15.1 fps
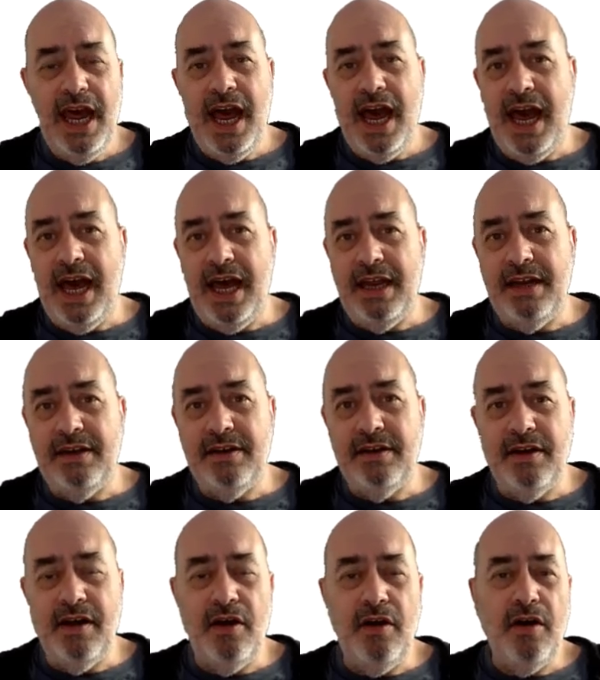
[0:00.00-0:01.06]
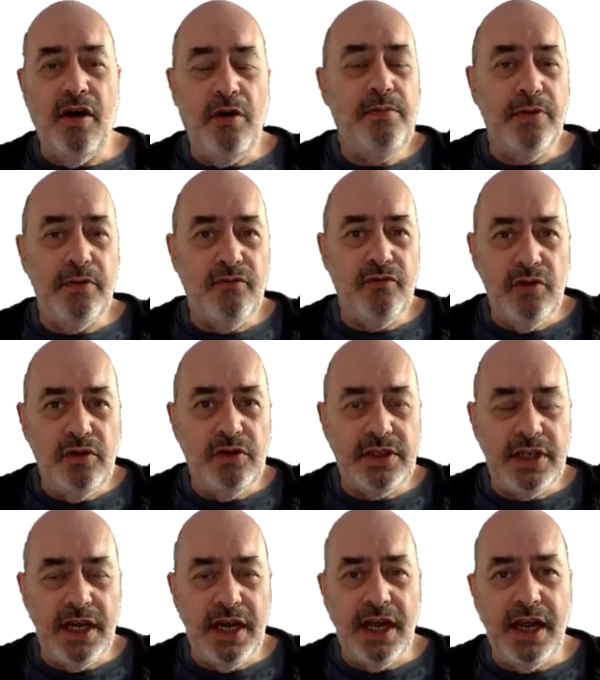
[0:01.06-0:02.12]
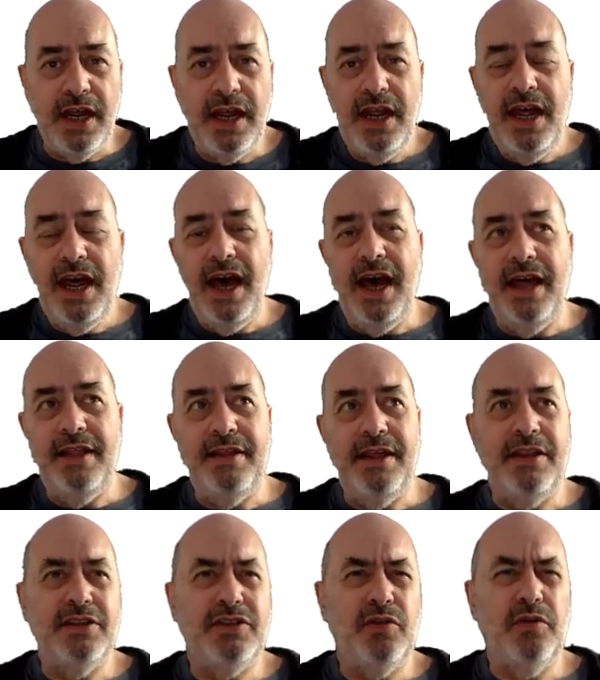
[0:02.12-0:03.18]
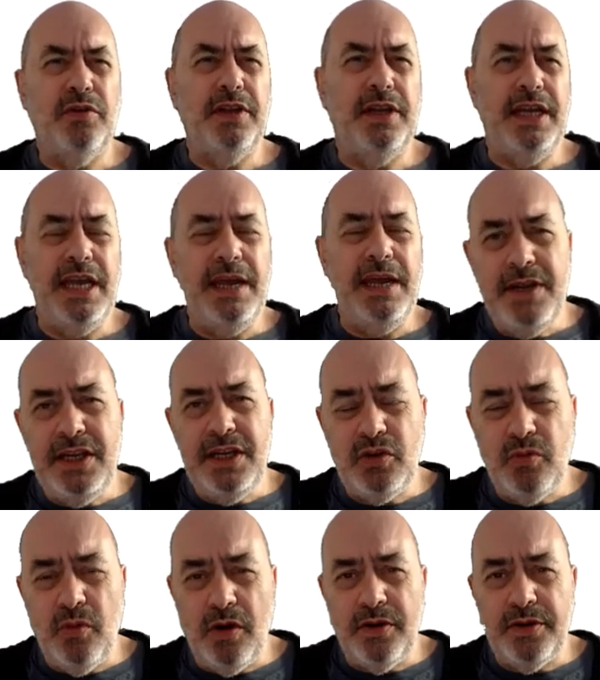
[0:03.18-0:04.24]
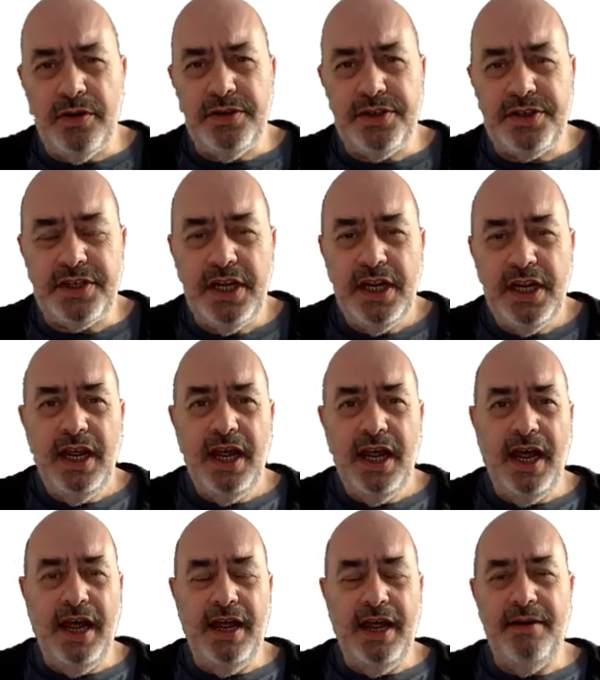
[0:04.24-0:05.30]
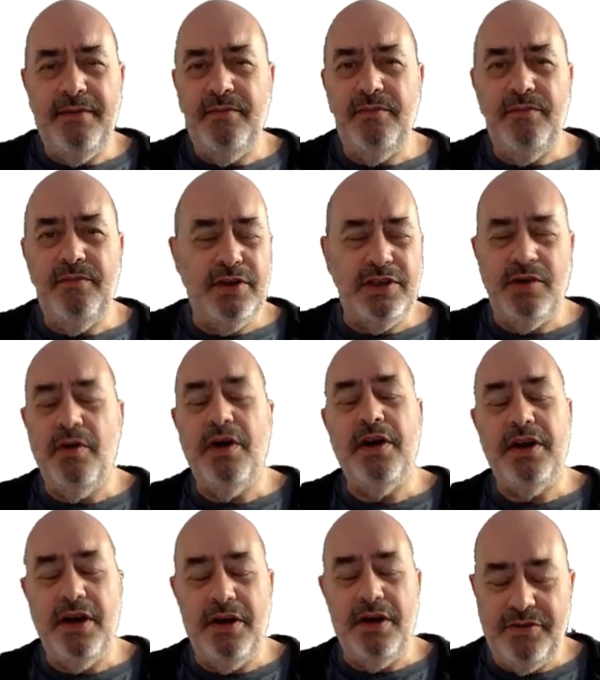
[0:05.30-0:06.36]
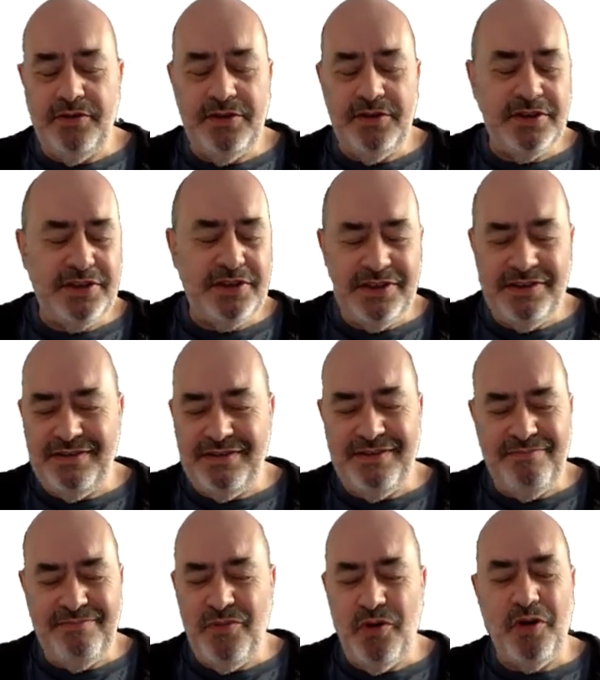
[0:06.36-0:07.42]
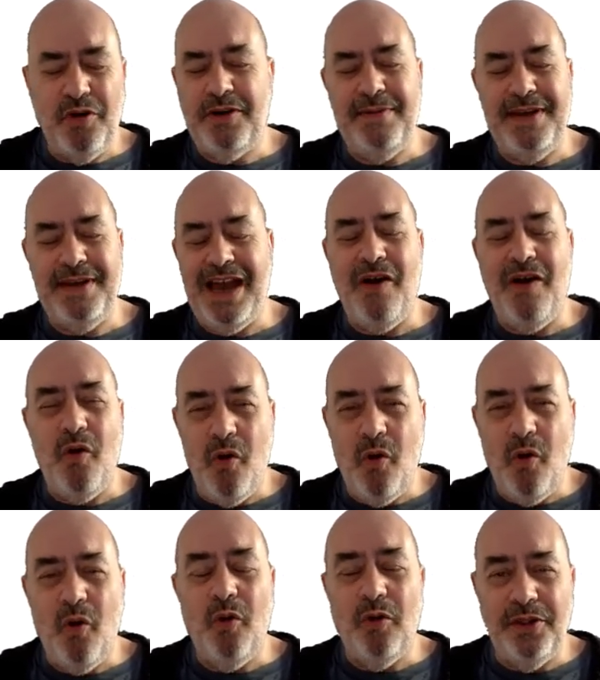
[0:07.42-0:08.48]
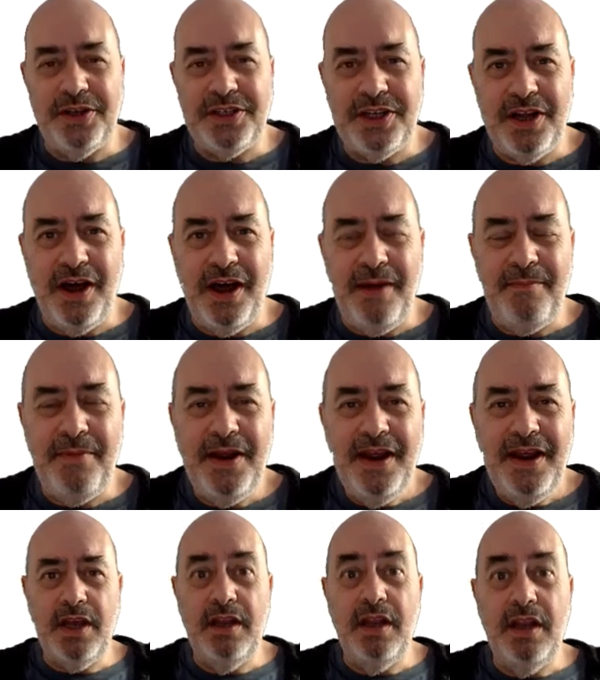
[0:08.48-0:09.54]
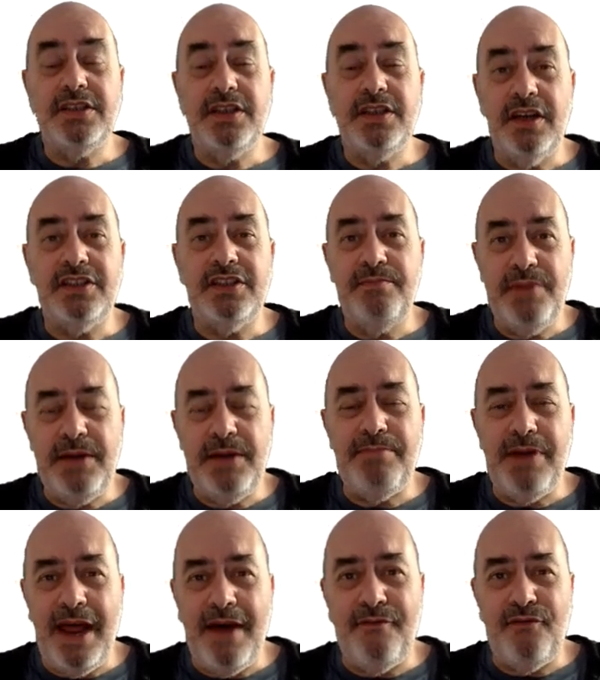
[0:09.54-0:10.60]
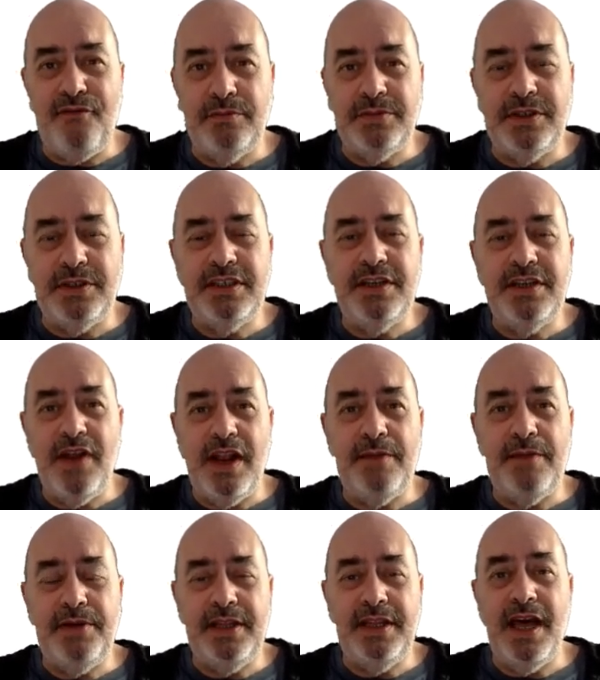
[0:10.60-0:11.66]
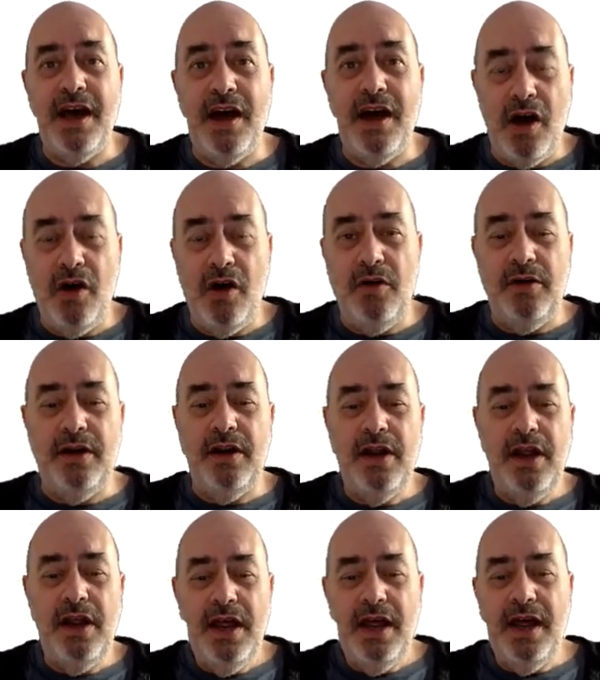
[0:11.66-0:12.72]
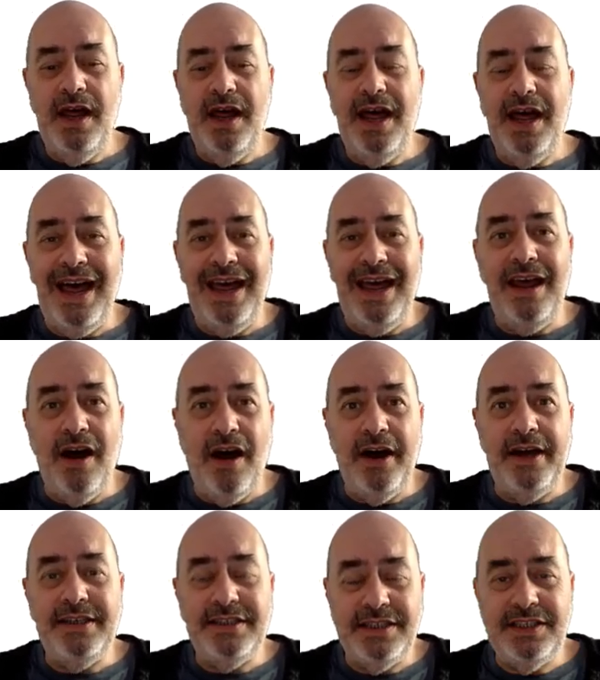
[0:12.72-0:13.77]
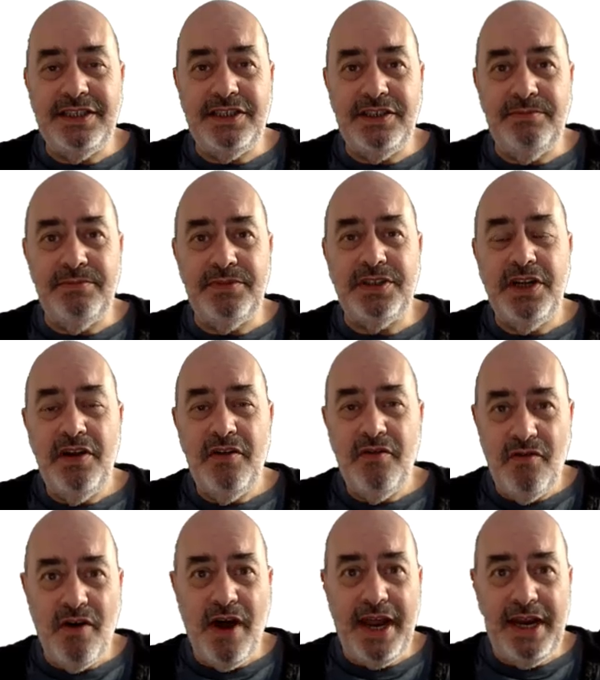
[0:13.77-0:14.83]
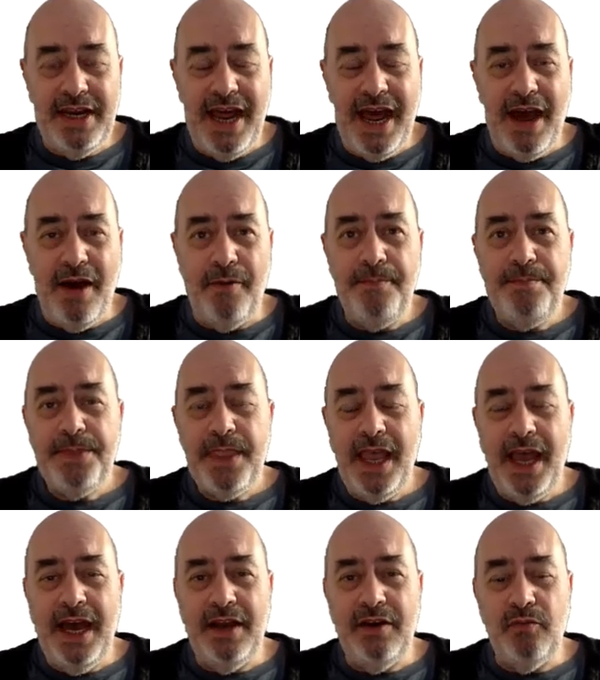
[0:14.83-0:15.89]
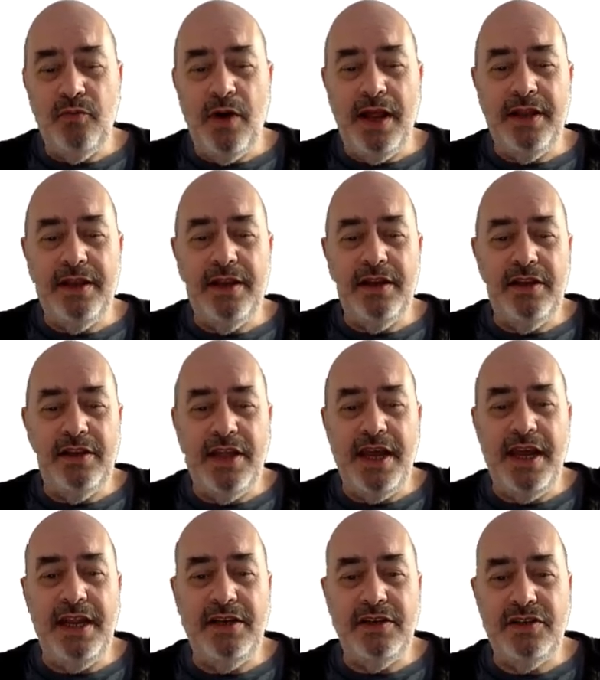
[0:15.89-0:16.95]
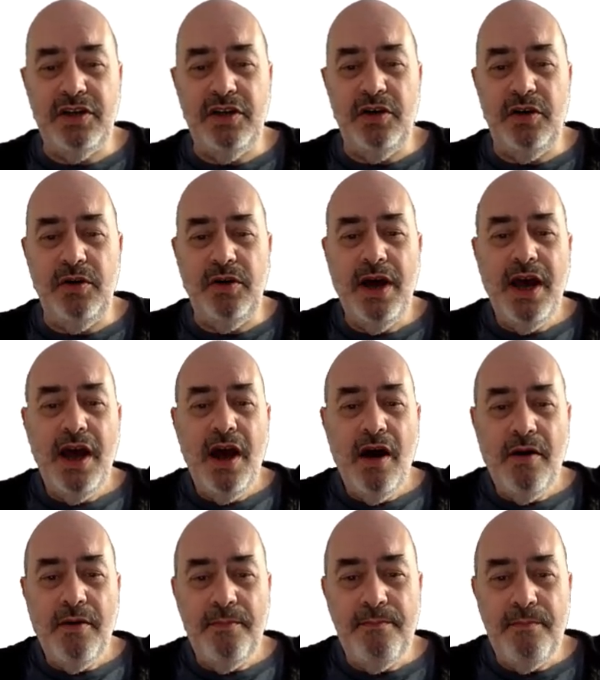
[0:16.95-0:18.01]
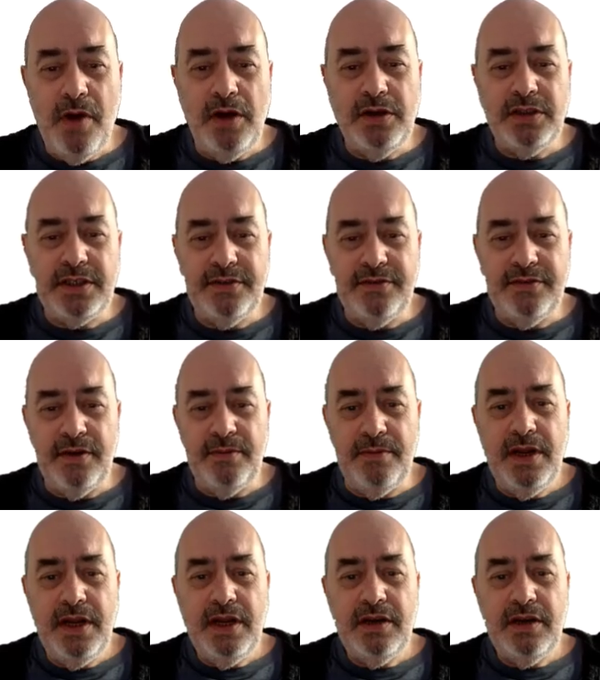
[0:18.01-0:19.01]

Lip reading: and OpenRouter, and then there's all the image ones, which I won't go through. There's more coming out all the time. Lots and lots of big platforms are developing their own AI systems right now. And when they do, most of them